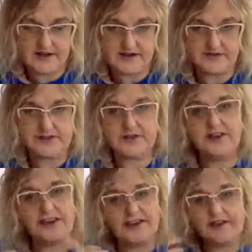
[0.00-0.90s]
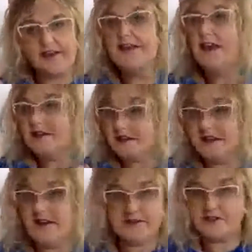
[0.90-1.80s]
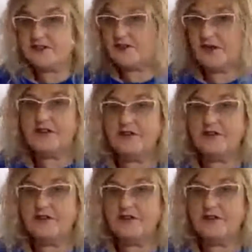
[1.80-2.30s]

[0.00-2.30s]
So you can see there's a lot to do even